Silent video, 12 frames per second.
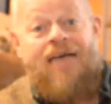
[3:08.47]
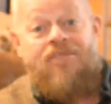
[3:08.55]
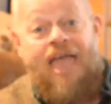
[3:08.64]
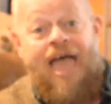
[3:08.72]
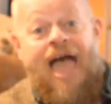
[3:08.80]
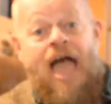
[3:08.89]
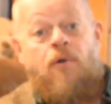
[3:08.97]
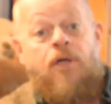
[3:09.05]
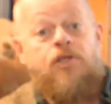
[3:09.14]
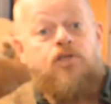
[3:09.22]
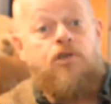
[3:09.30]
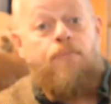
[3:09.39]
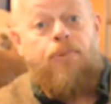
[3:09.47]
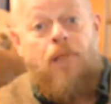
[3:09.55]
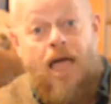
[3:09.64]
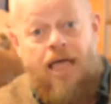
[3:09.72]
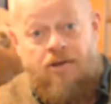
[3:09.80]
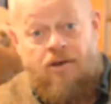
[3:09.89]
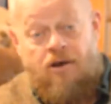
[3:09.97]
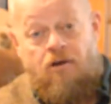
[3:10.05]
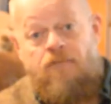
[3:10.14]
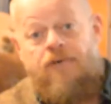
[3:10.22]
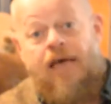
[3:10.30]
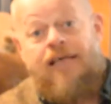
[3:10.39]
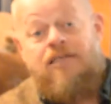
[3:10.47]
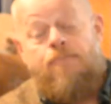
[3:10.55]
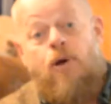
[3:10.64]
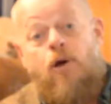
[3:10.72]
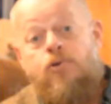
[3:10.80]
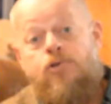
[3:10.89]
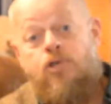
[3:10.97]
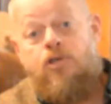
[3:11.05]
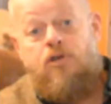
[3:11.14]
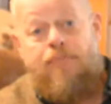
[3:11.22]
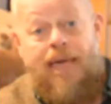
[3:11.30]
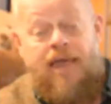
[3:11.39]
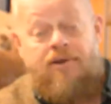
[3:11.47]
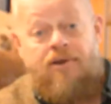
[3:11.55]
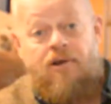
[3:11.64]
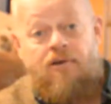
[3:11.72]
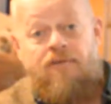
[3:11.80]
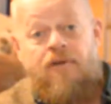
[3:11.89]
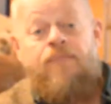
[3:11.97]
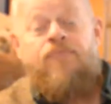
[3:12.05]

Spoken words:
the aggregate supply curve as opposed to the demand curve.